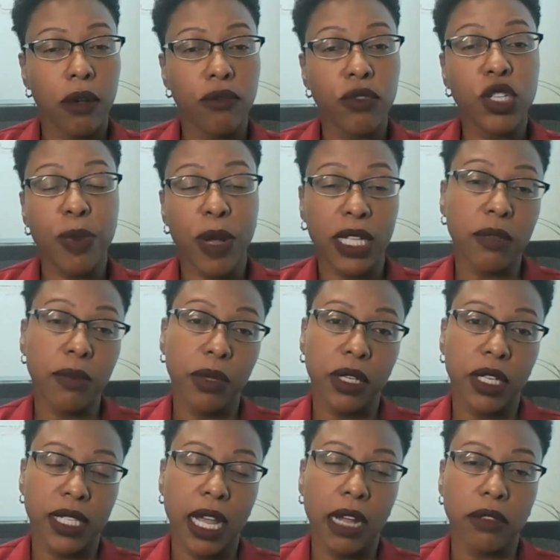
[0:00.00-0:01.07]

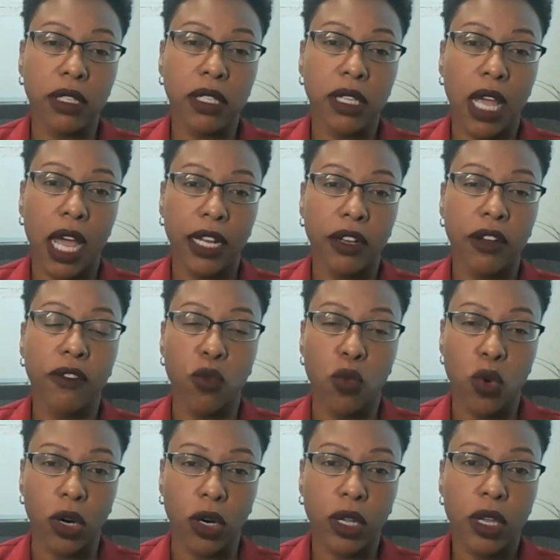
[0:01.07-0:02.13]
responsibilities outside of
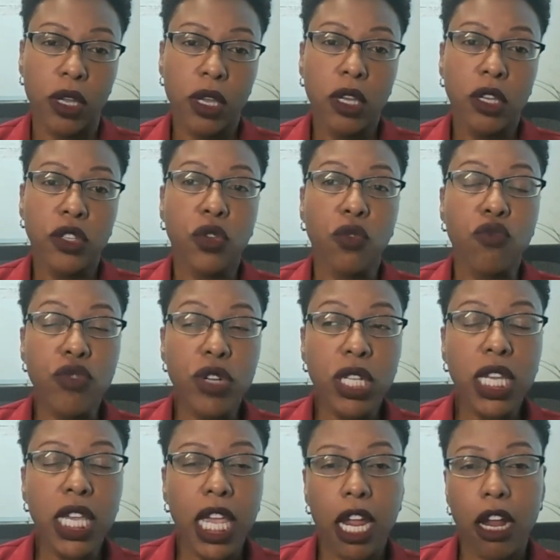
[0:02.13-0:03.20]
work. So
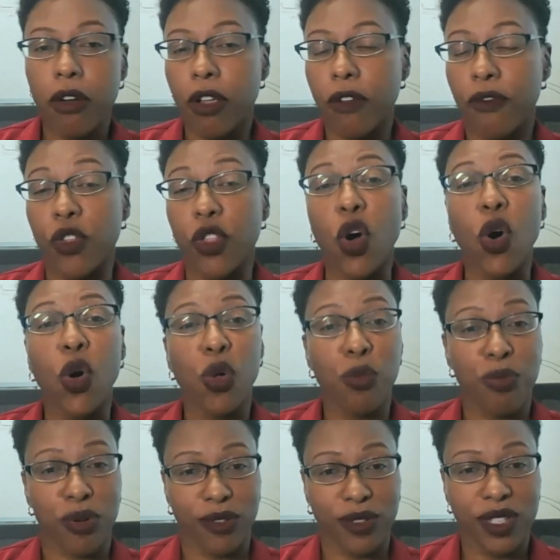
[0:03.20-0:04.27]
really caring for the whole
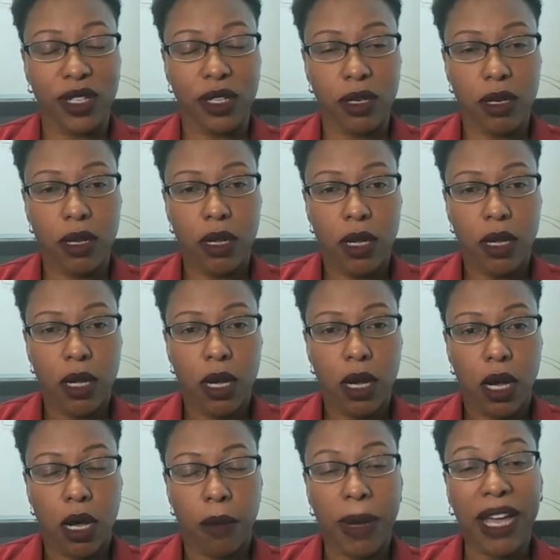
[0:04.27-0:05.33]
person,
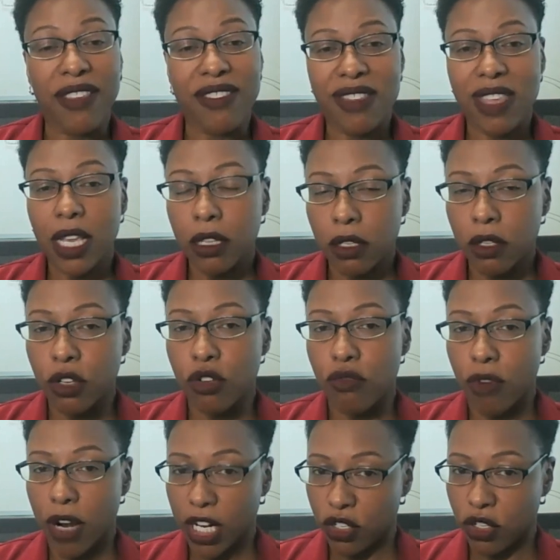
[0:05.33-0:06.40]
I think, is the
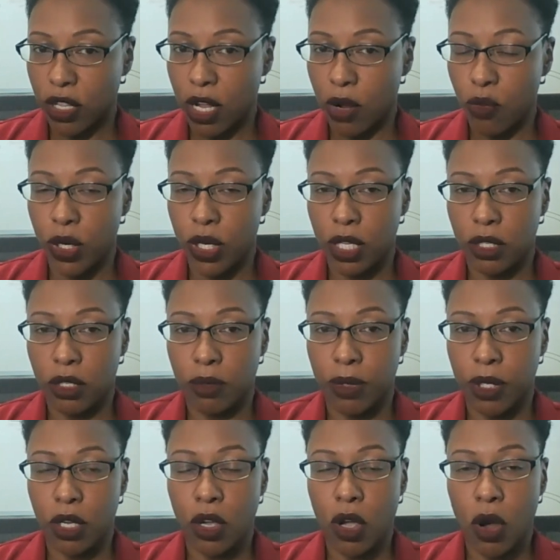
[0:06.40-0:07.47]
direction that we need to
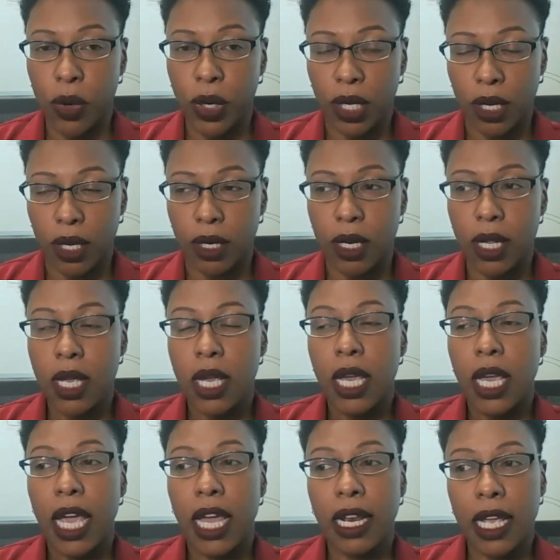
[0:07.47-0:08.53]
be going in.
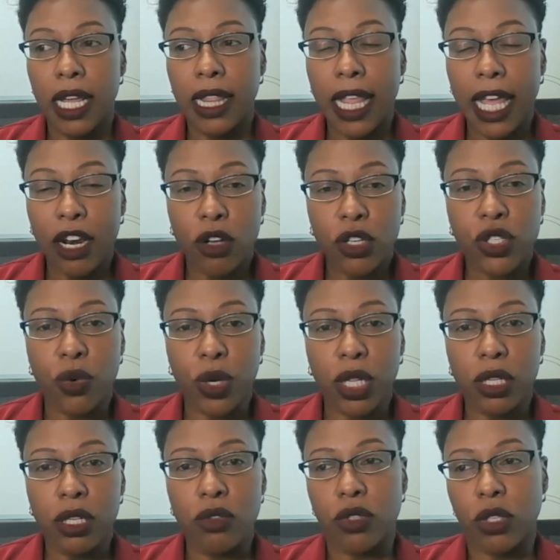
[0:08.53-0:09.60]
And that also
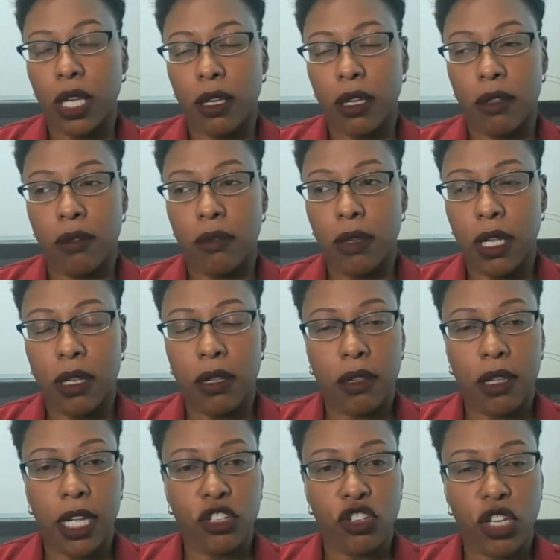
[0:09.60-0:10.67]
includes, like in
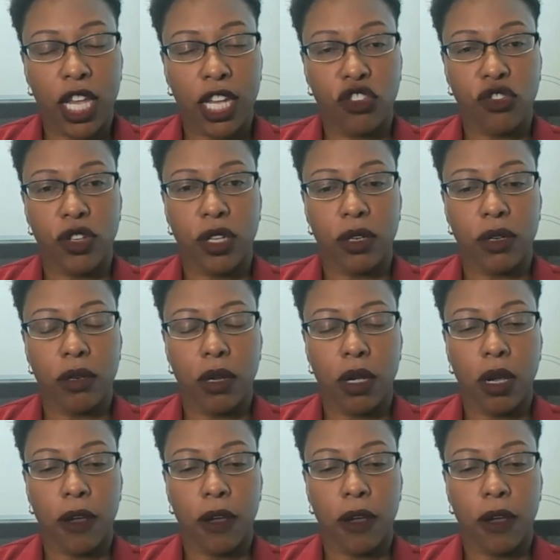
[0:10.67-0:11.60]
the education